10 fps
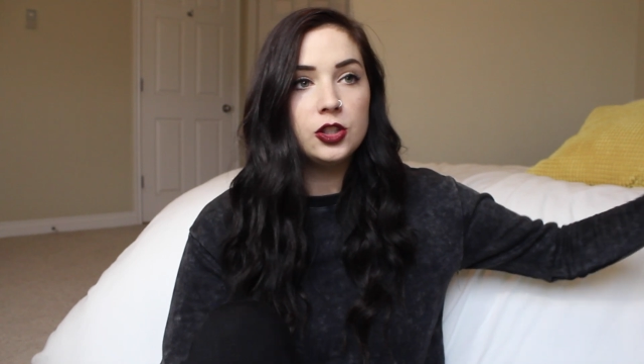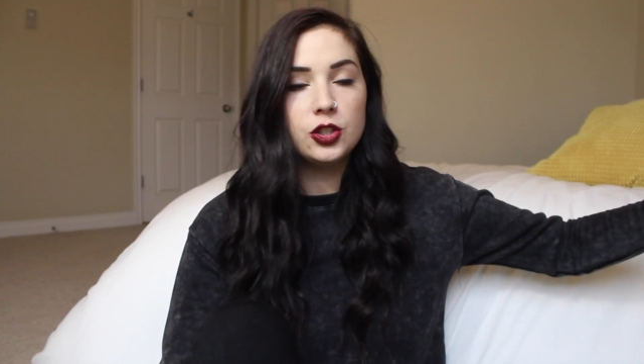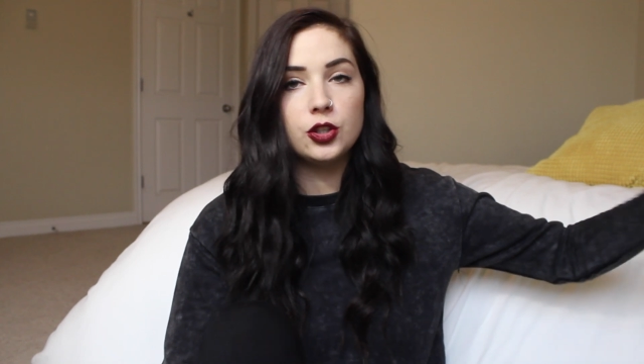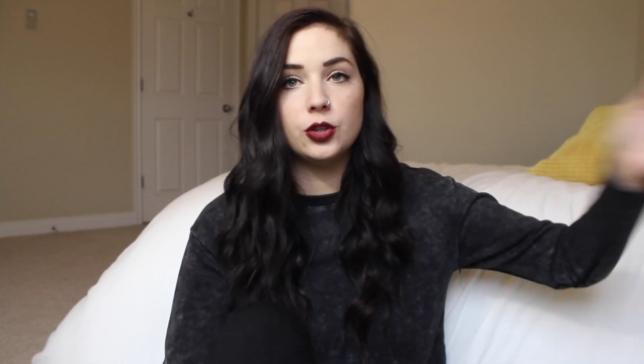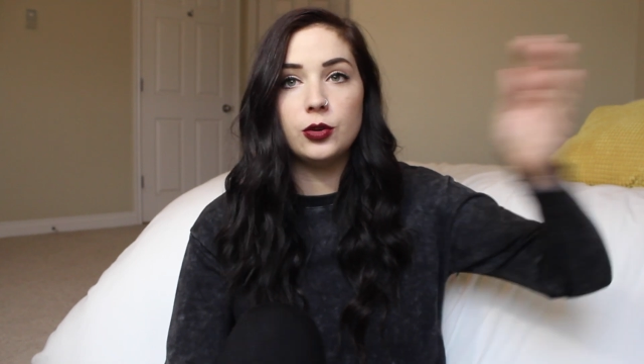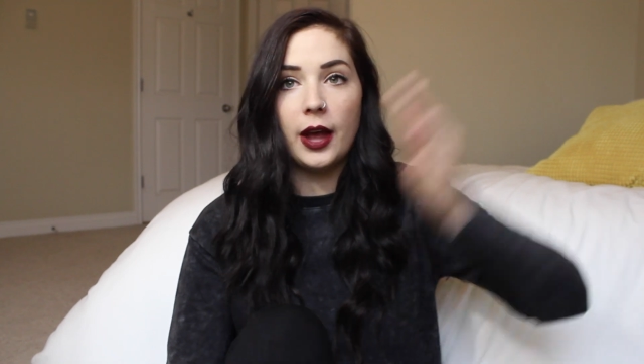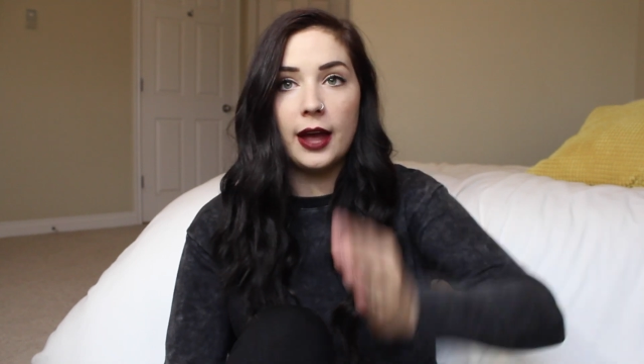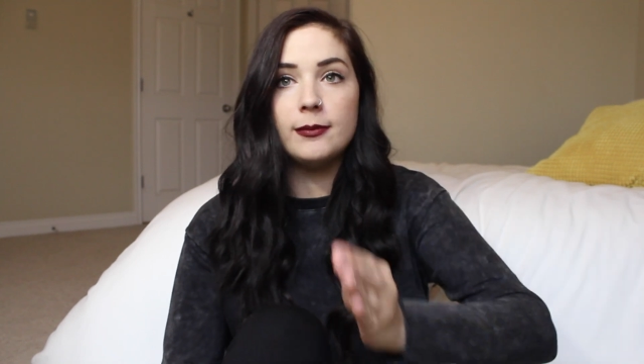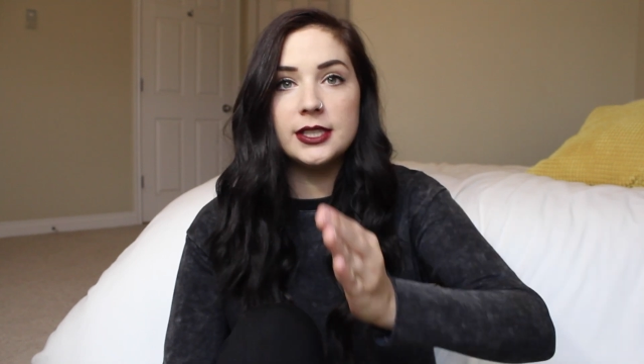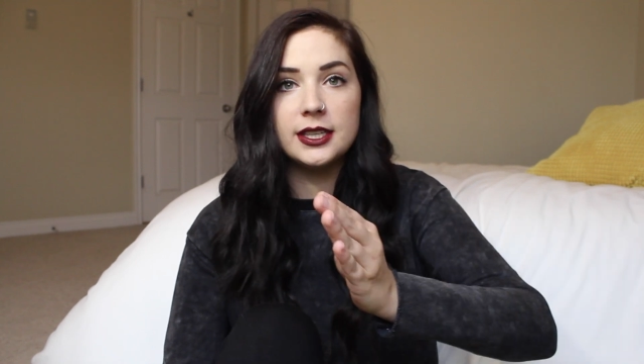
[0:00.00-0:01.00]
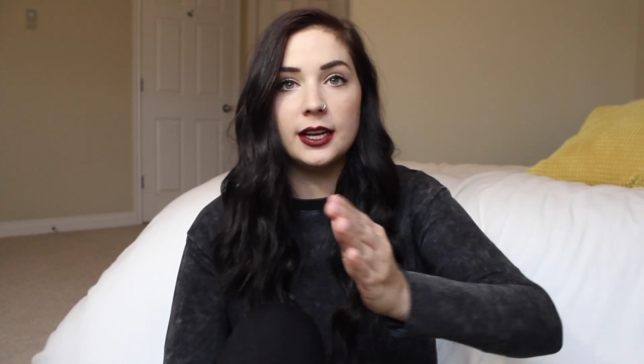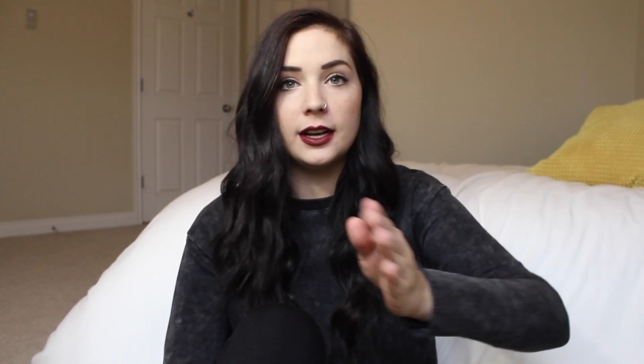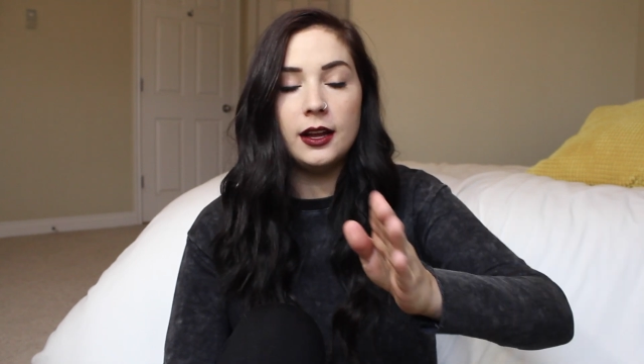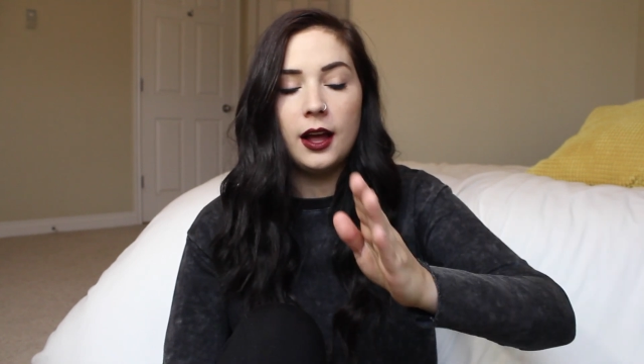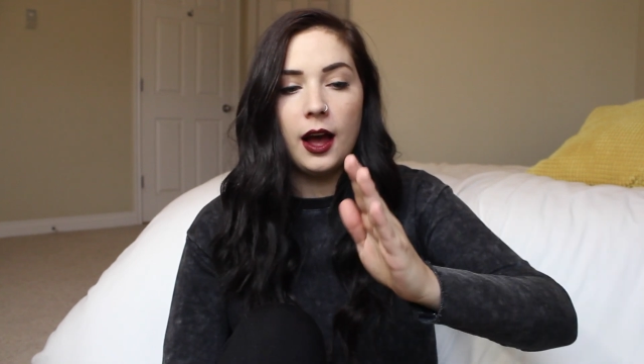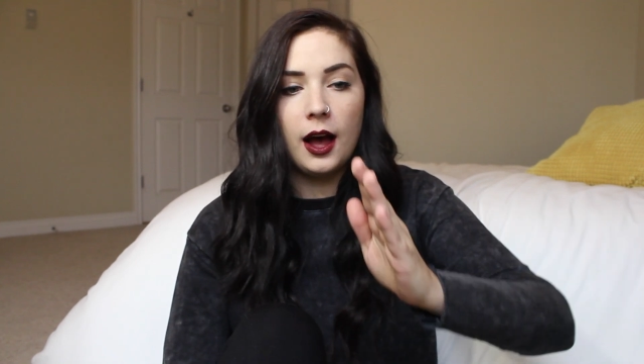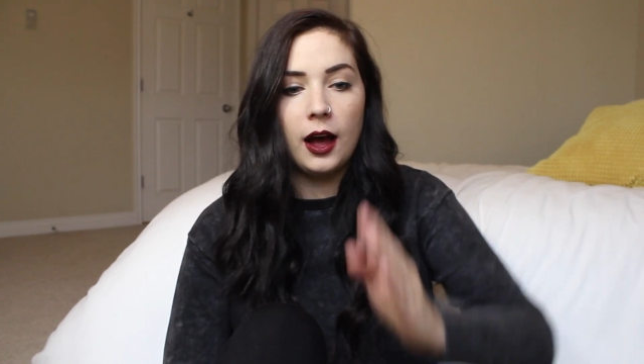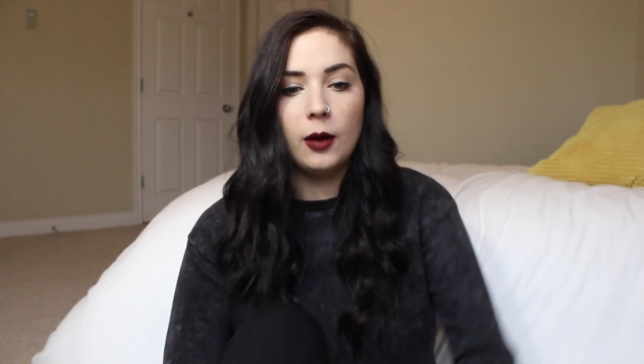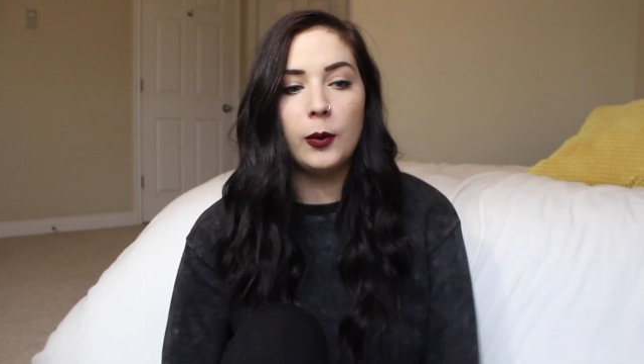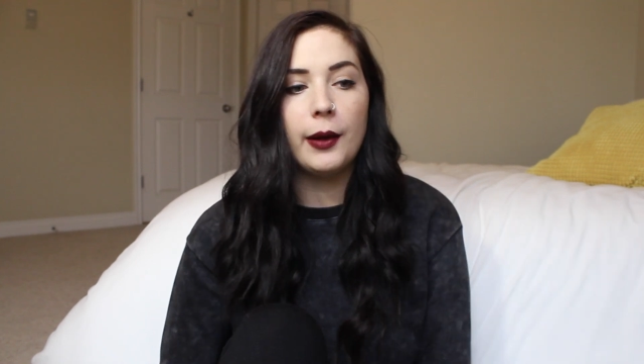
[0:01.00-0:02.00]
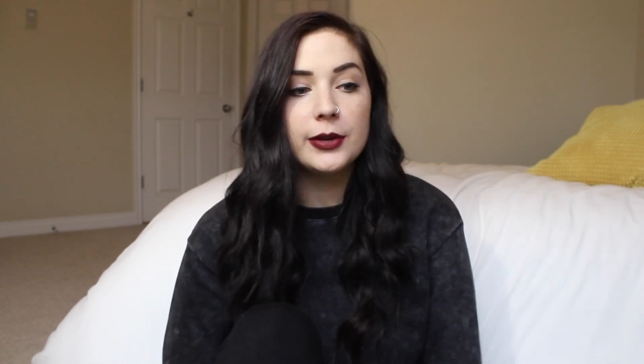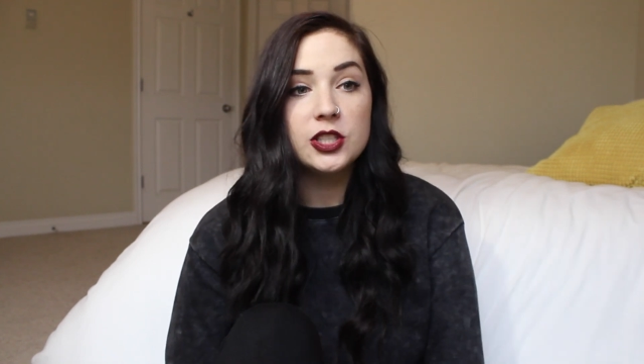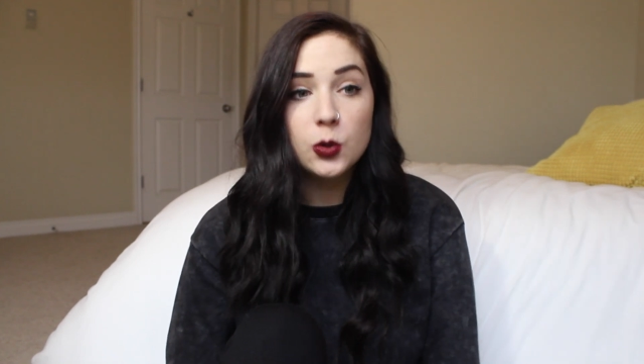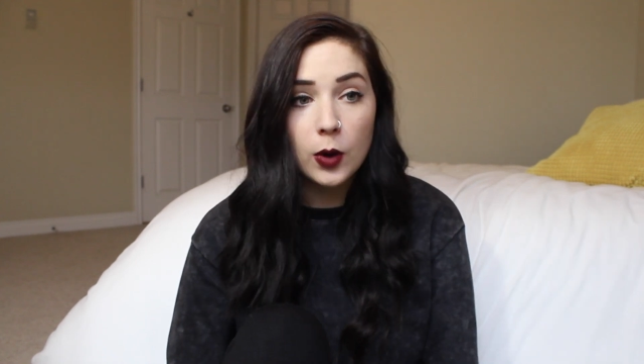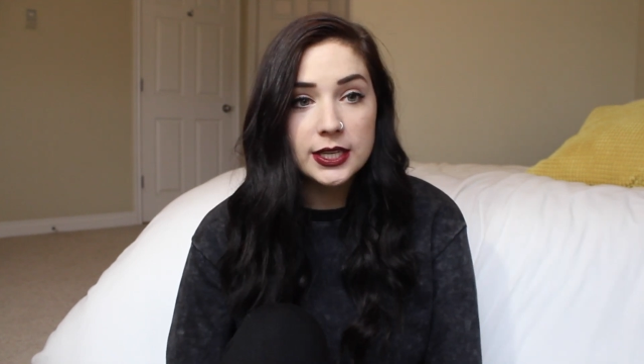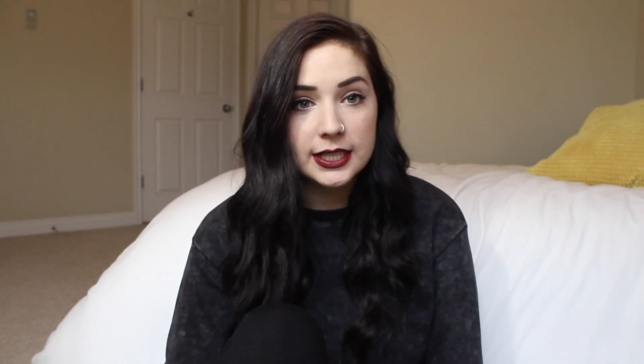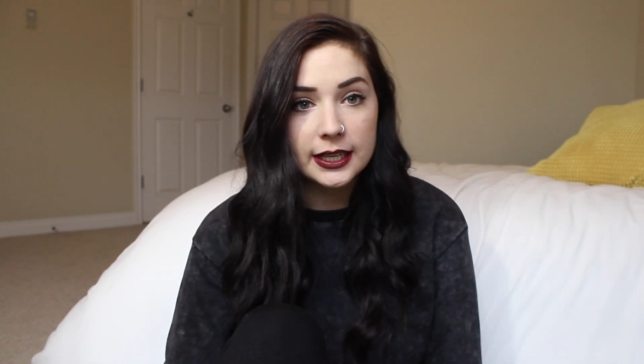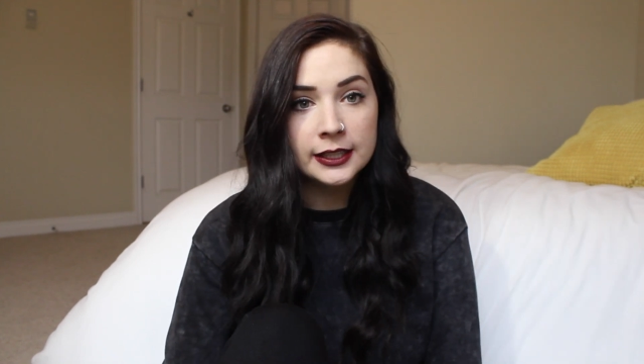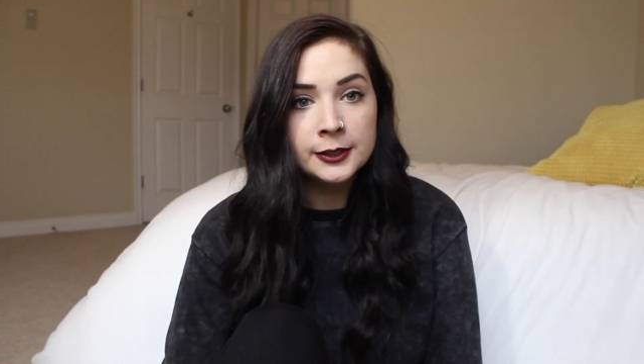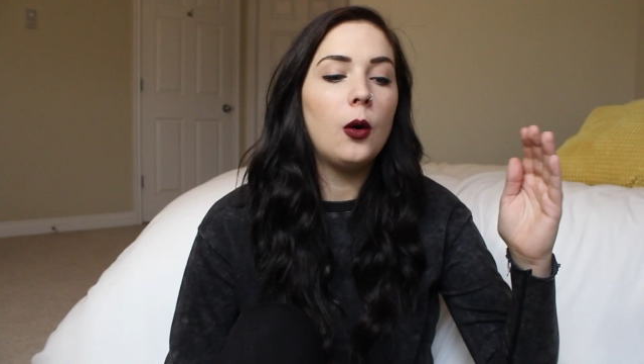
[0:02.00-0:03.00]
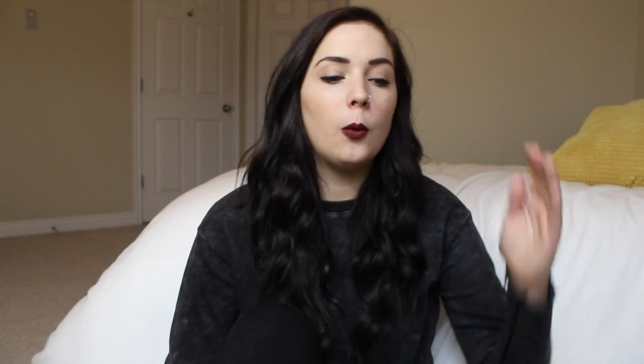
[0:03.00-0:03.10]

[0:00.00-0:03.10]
to Edmonton when I was 20.